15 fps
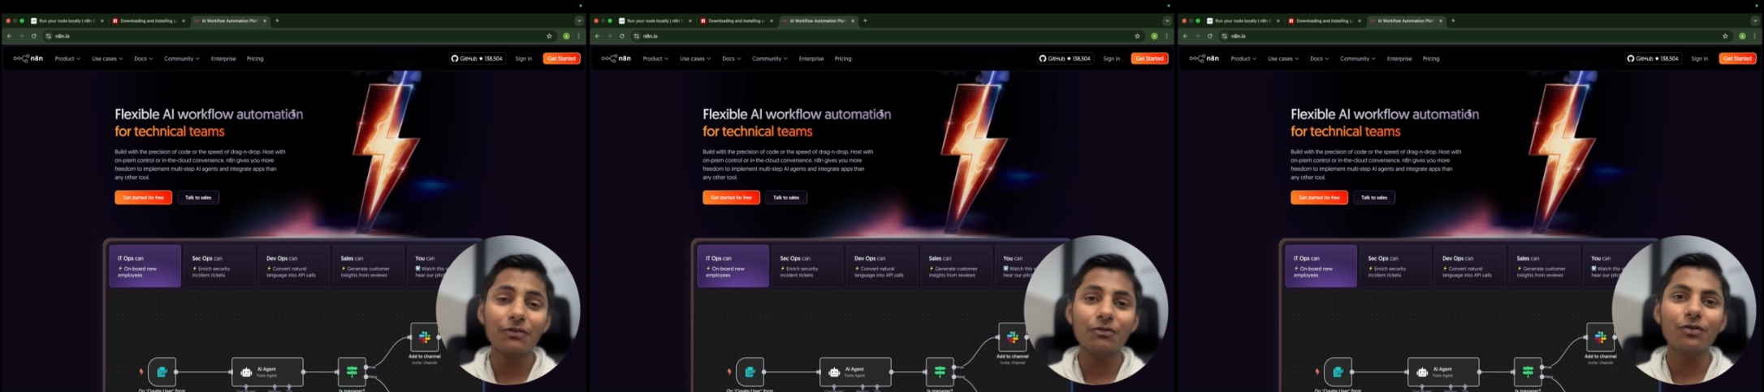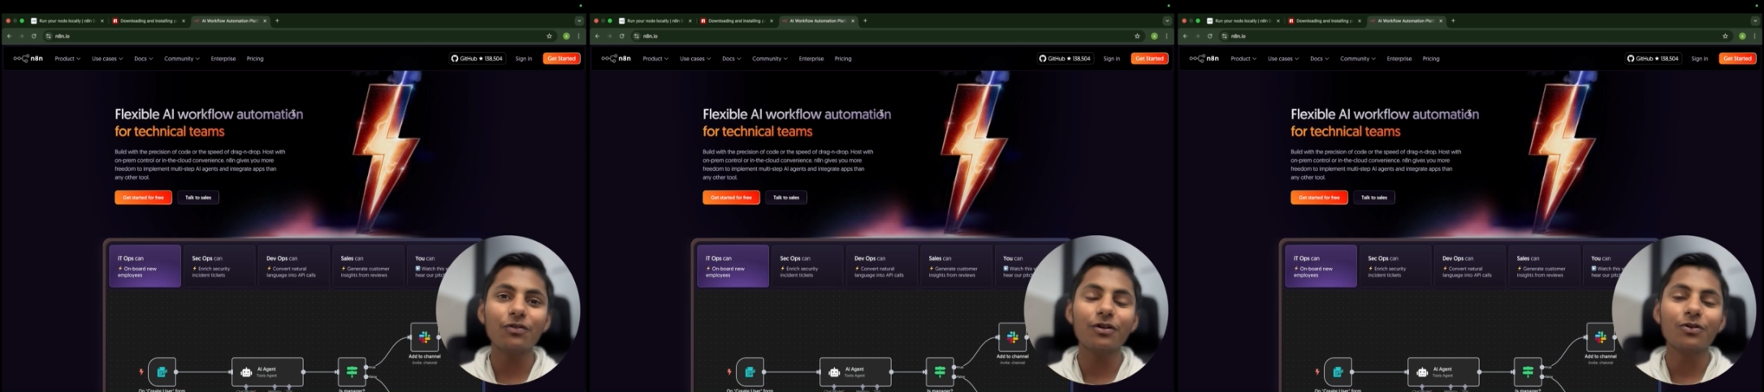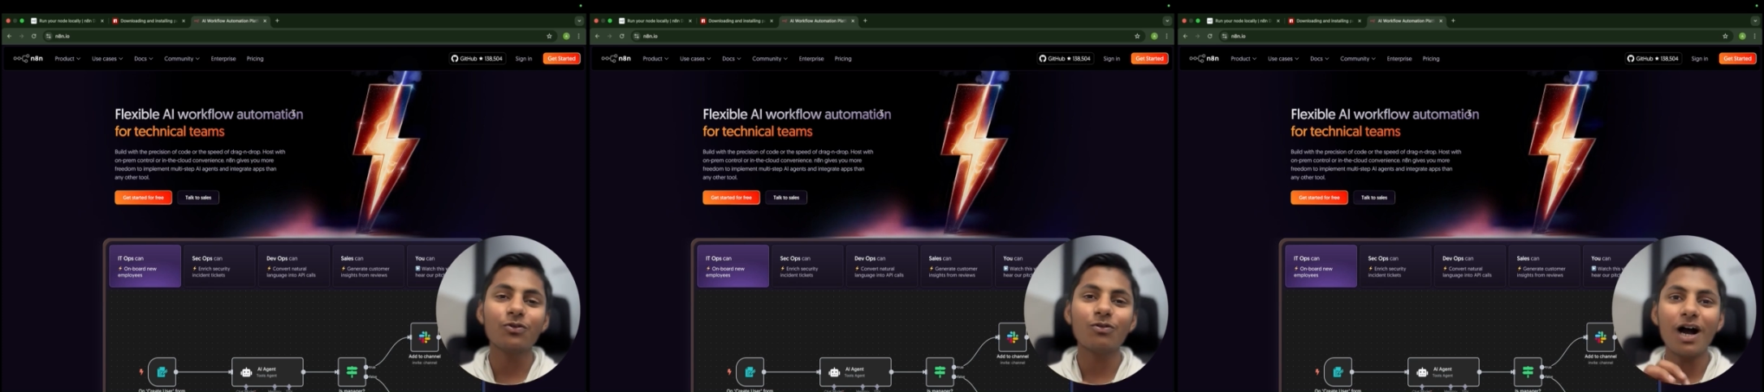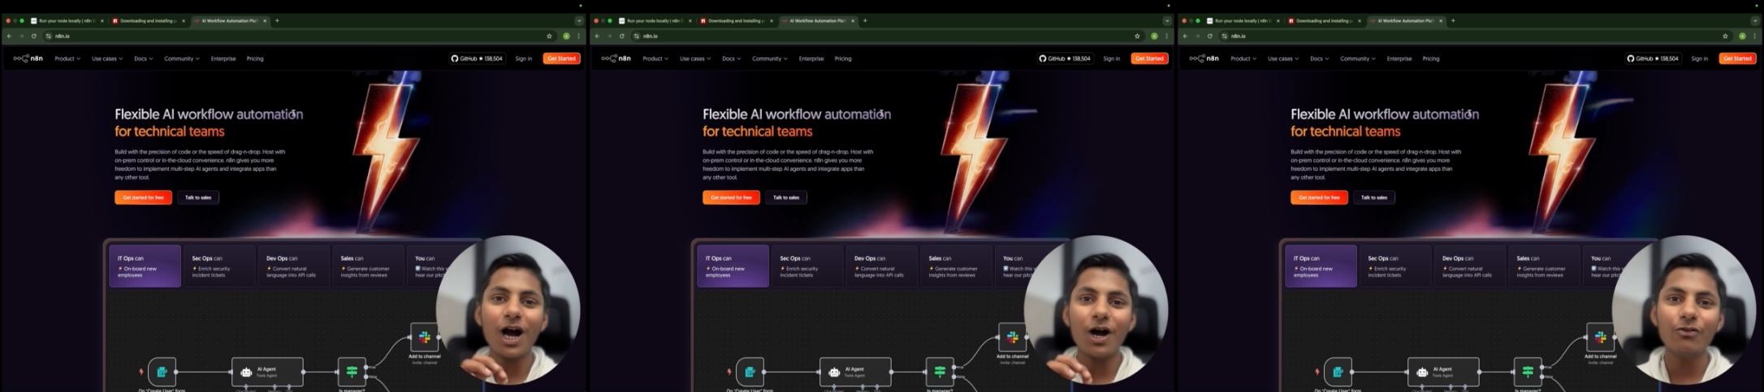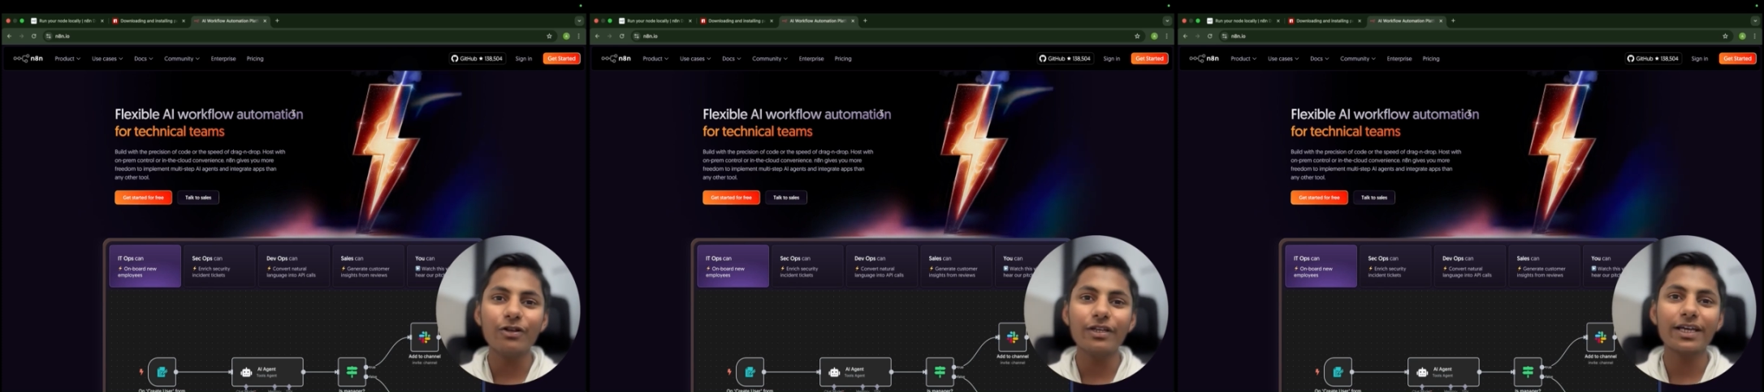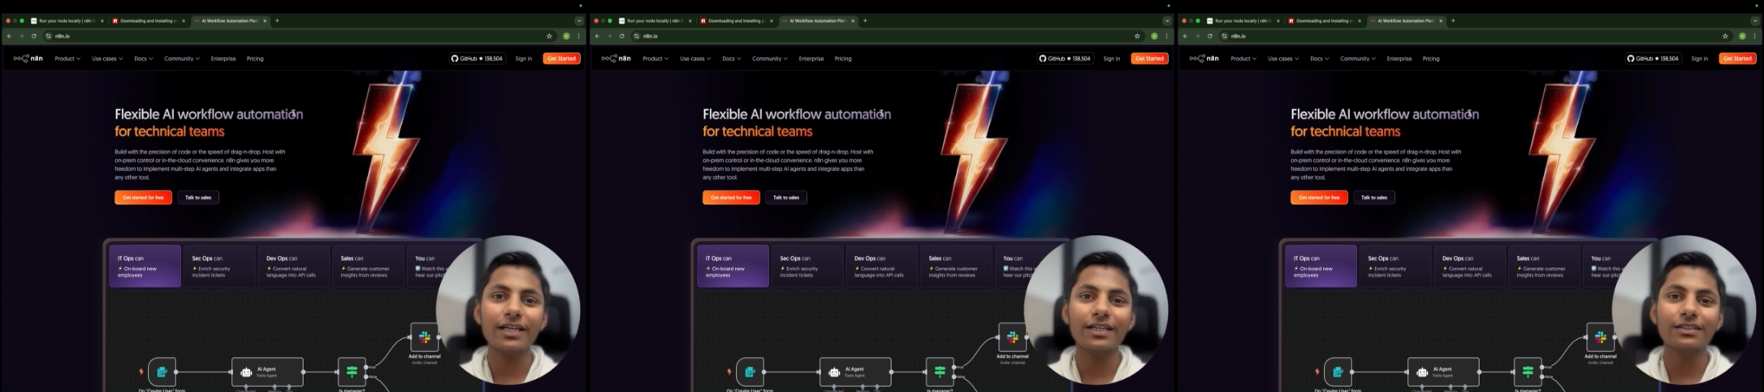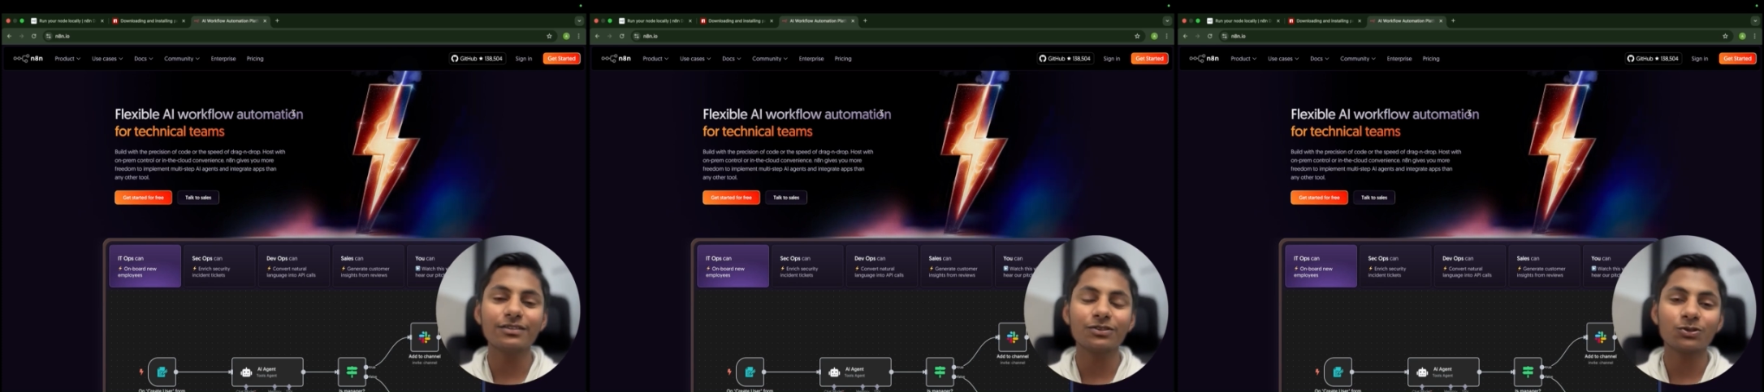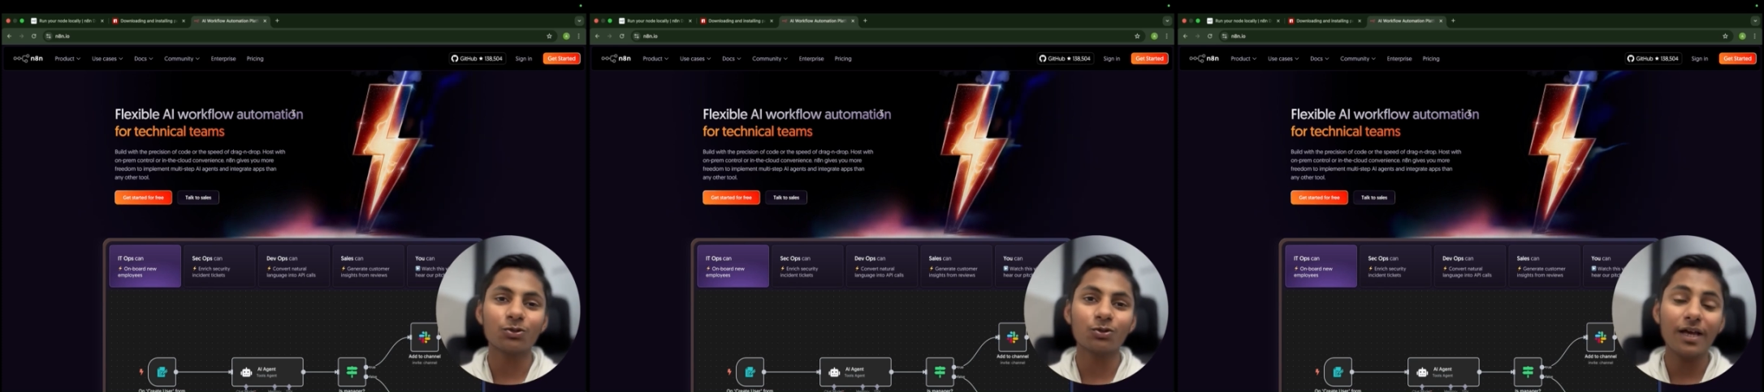we will know how we can
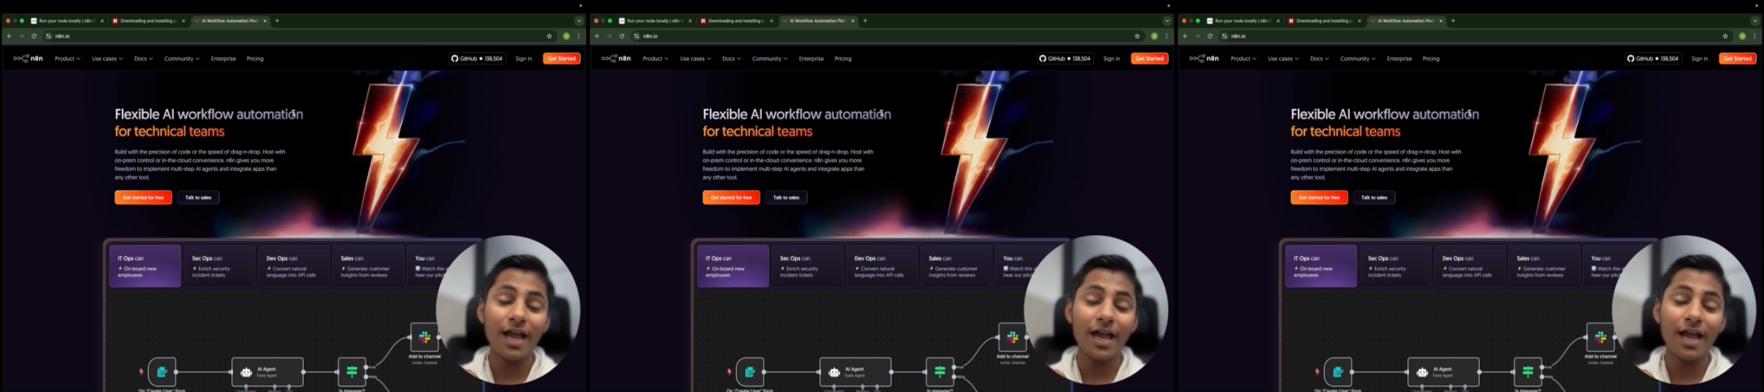install